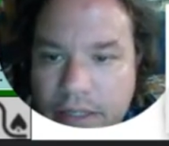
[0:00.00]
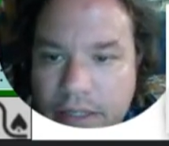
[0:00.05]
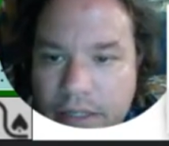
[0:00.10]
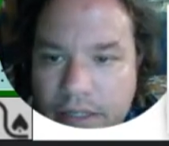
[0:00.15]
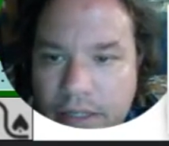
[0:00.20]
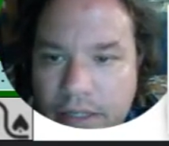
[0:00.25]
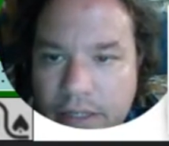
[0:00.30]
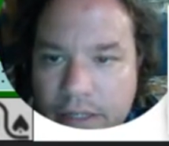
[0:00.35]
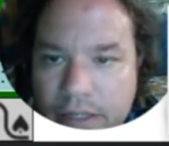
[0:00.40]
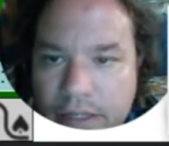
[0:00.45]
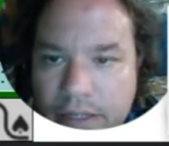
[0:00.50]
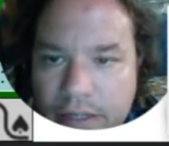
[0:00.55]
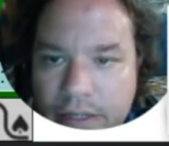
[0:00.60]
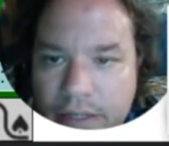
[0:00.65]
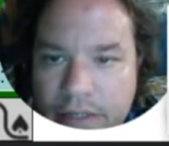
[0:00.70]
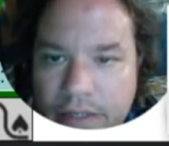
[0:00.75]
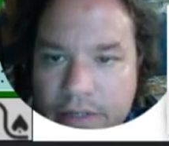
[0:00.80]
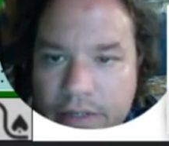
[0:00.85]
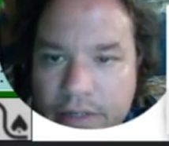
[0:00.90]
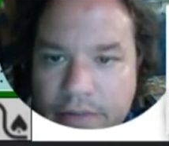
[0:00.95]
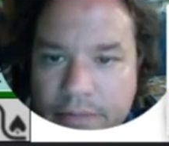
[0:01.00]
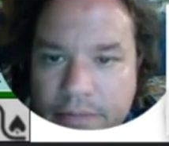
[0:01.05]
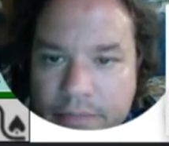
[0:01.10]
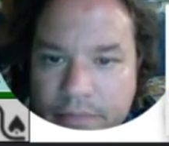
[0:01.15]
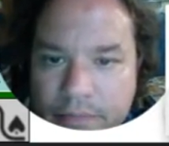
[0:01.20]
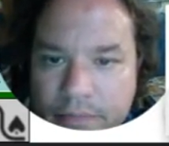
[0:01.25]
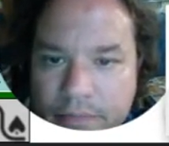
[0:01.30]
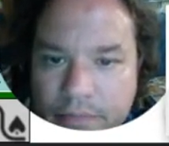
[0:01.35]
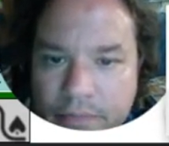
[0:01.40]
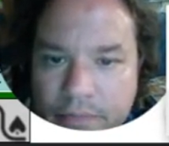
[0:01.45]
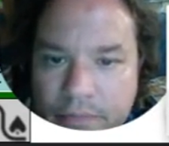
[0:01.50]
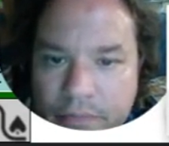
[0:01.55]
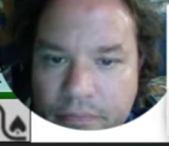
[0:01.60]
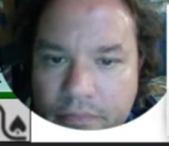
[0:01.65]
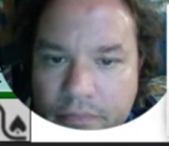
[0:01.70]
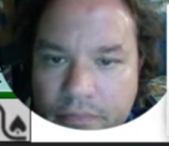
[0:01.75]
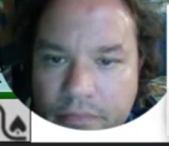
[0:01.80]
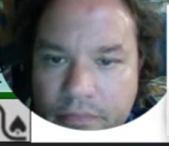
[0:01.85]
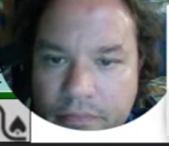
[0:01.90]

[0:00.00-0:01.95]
(no one is talking)